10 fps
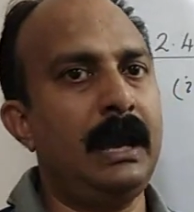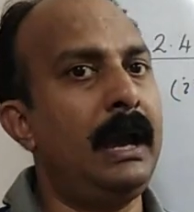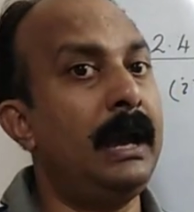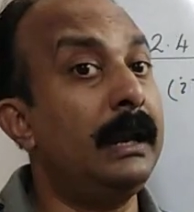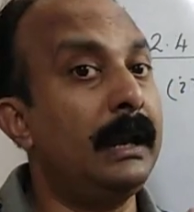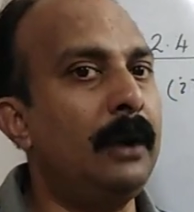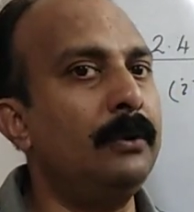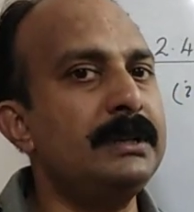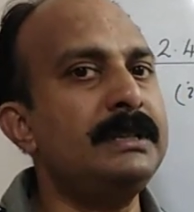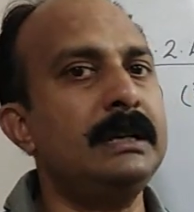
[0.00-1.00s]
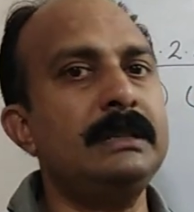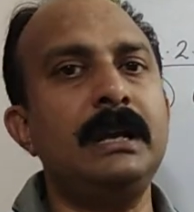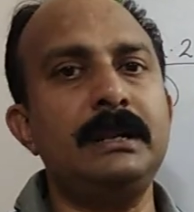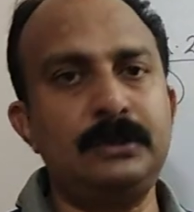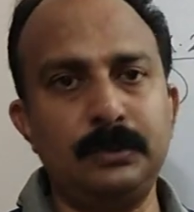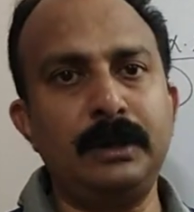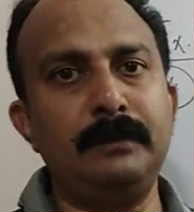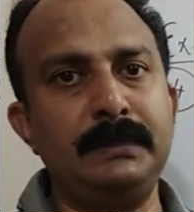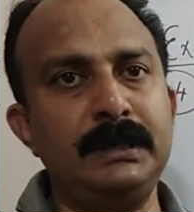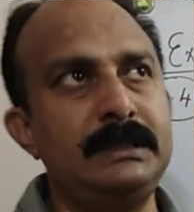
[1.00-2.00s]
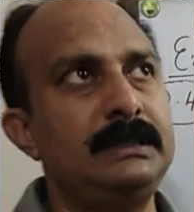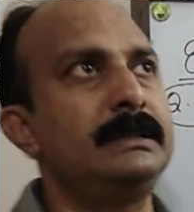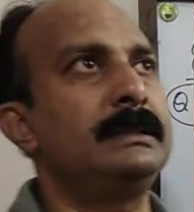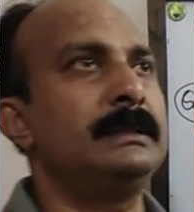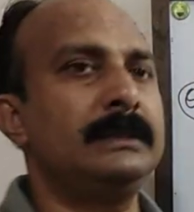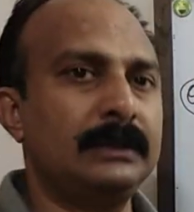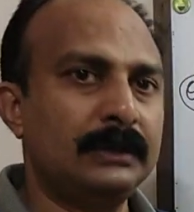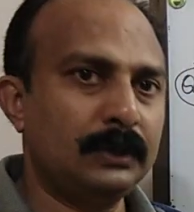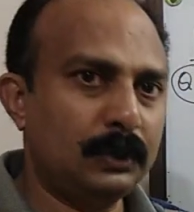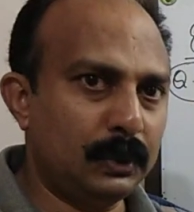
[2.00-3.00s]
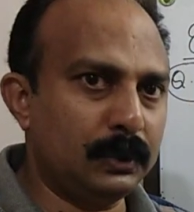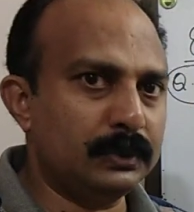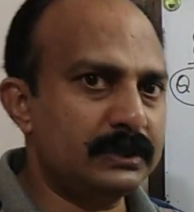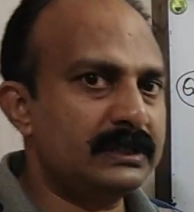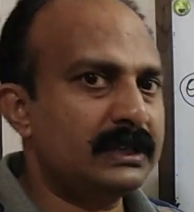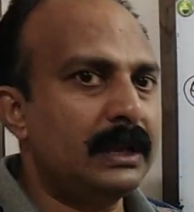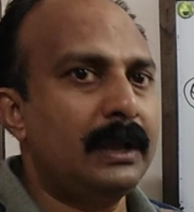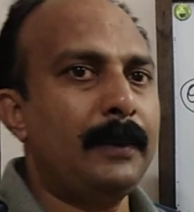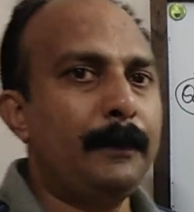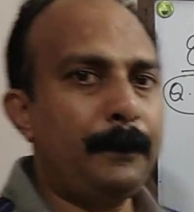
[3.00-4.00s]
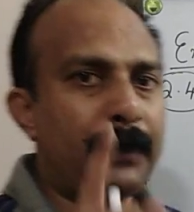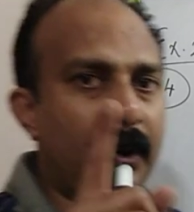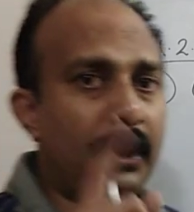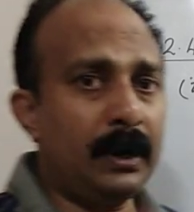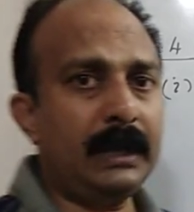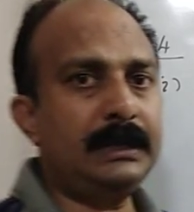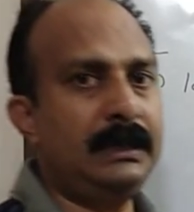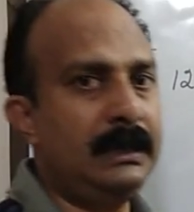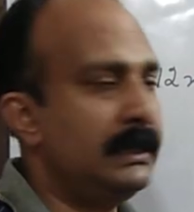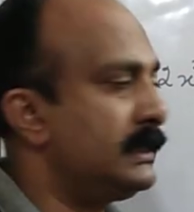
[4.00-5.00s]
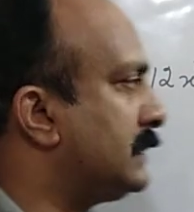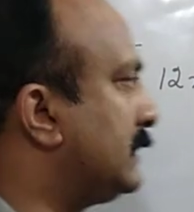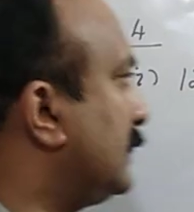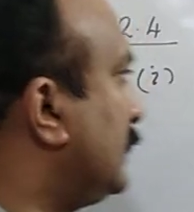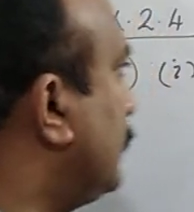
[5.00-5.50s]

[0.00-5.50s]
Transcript: And how to search that two numbers? Whose product is